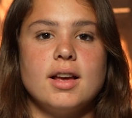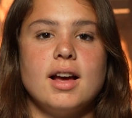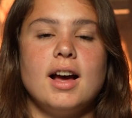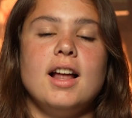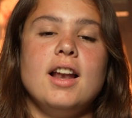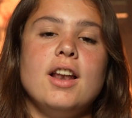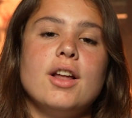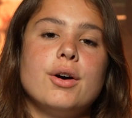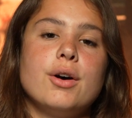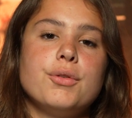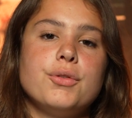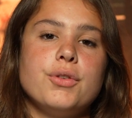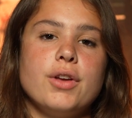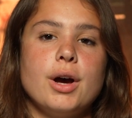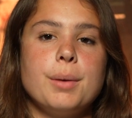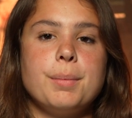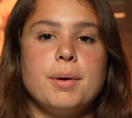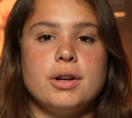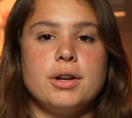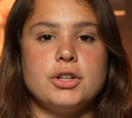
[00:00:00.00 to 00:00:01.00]
I love to
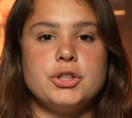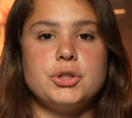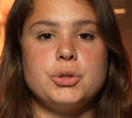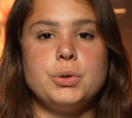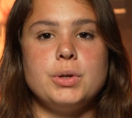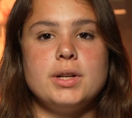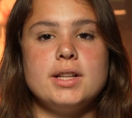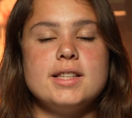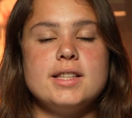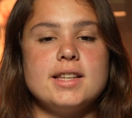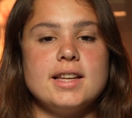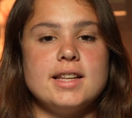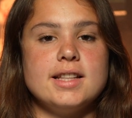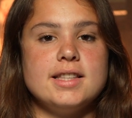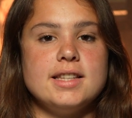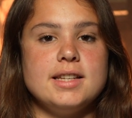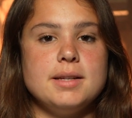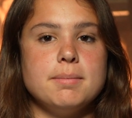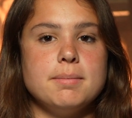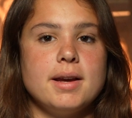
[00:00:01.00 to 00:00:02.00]
help other students and
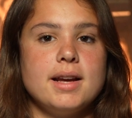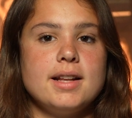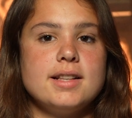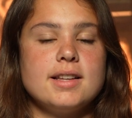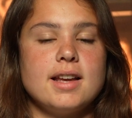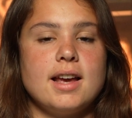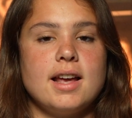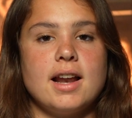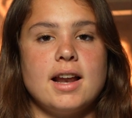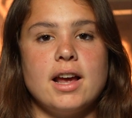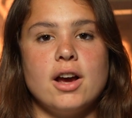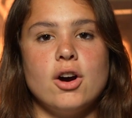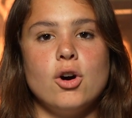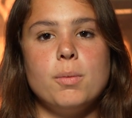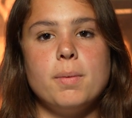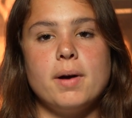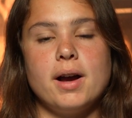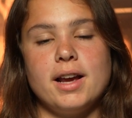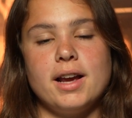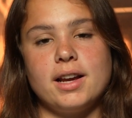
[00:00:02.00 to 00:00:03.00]
teammates, and I
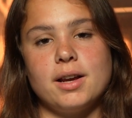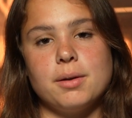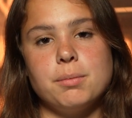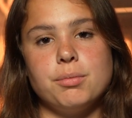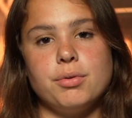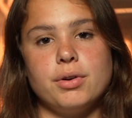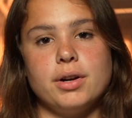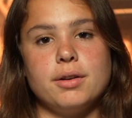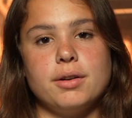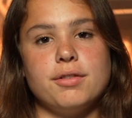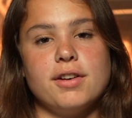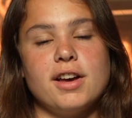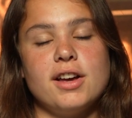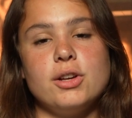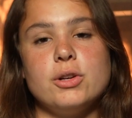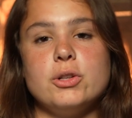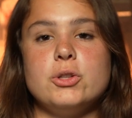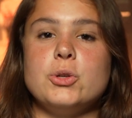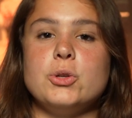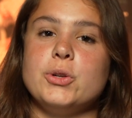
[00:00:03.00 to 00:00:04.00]
hope I can bring
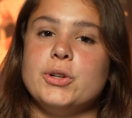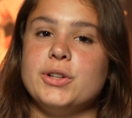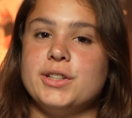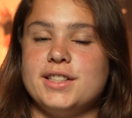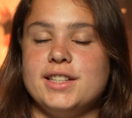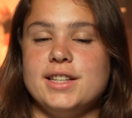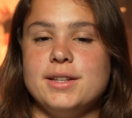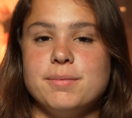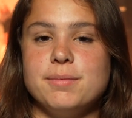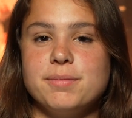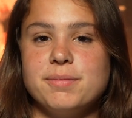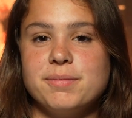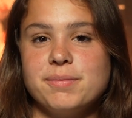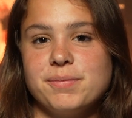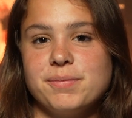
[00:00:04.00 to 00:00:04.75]
value to your team.